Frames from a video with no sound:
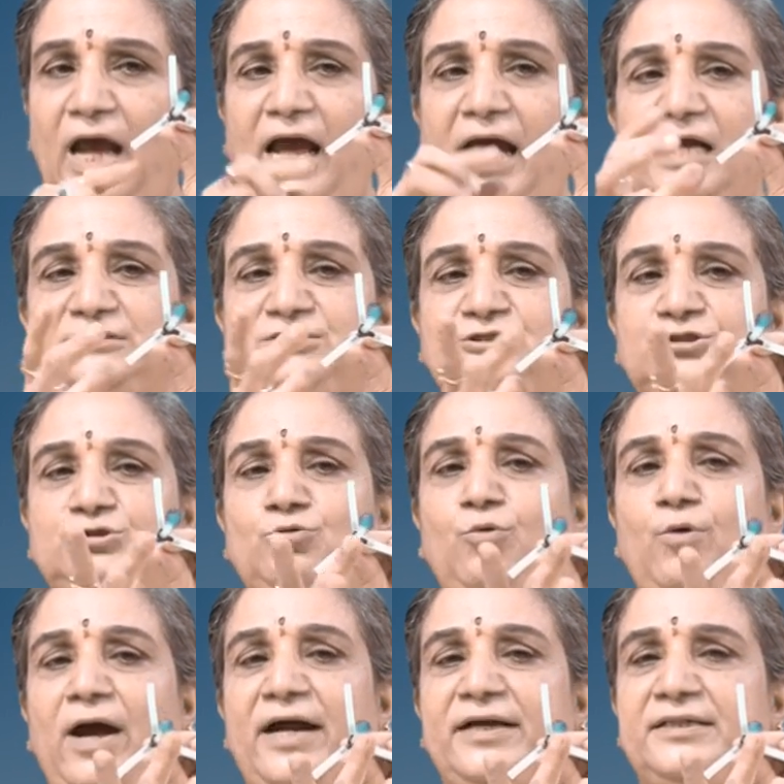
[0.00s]
and
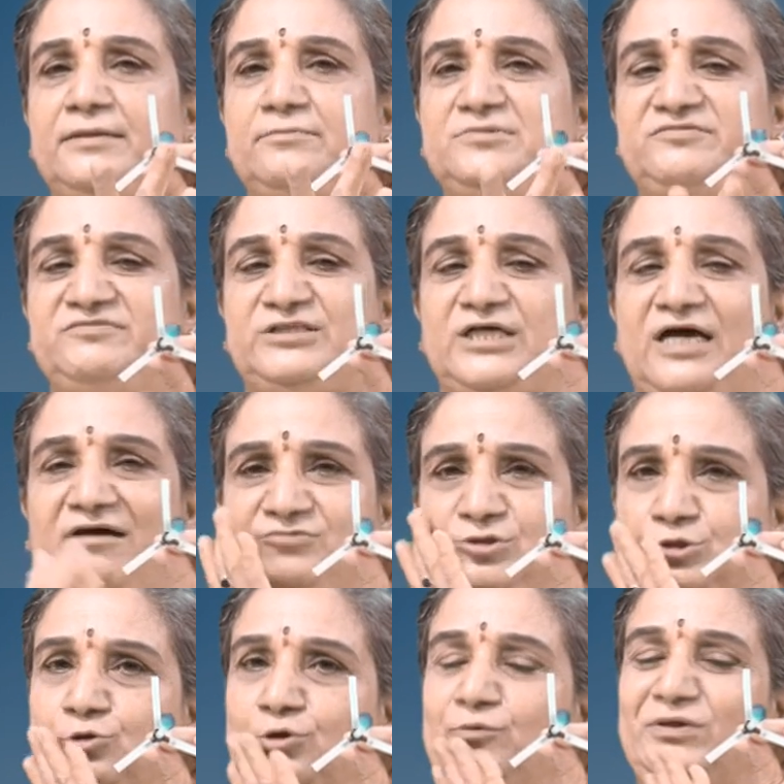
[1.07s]
2 atoms which I have
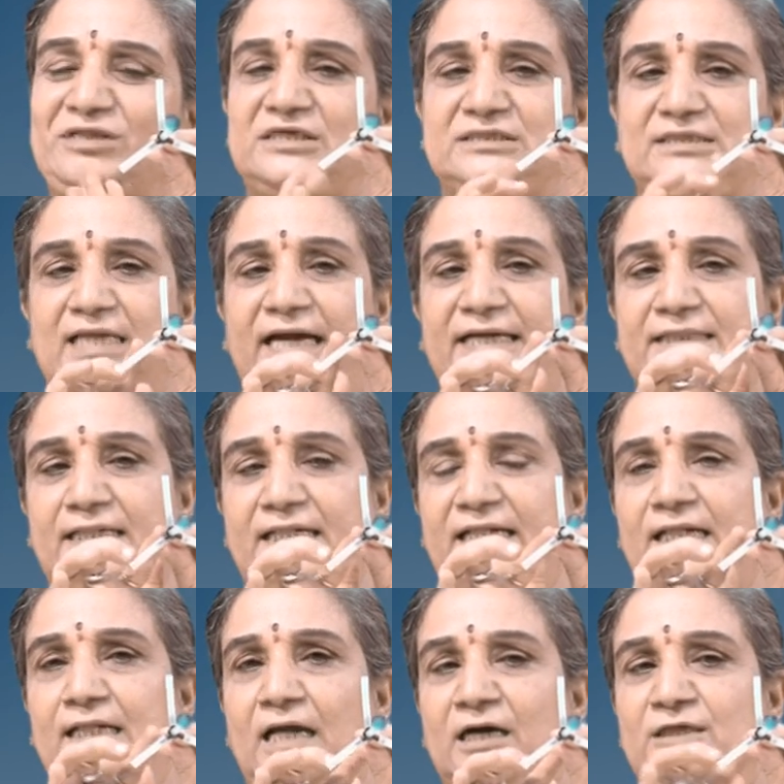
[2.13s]
shown with a
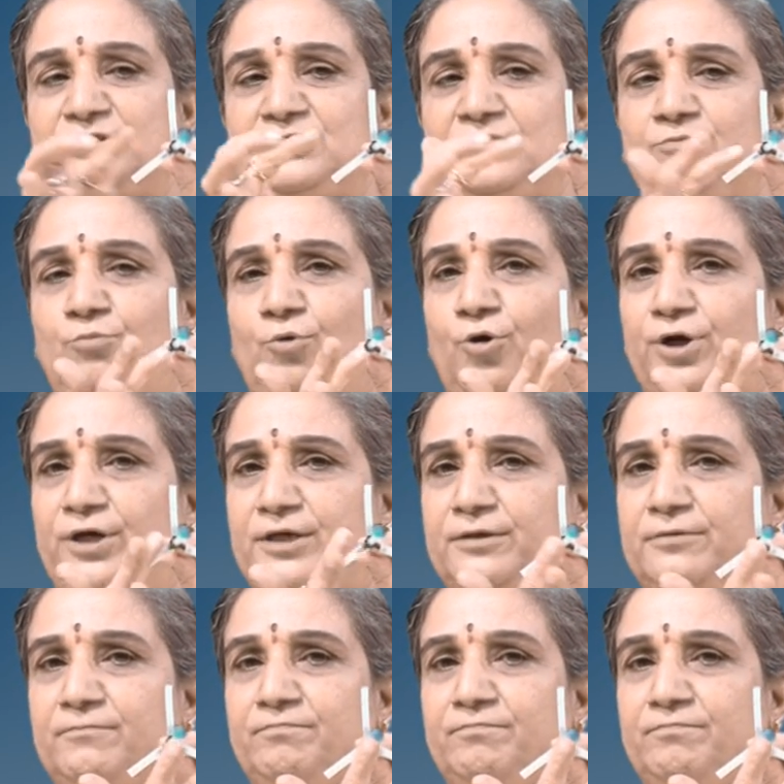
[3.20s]
slightly larger bond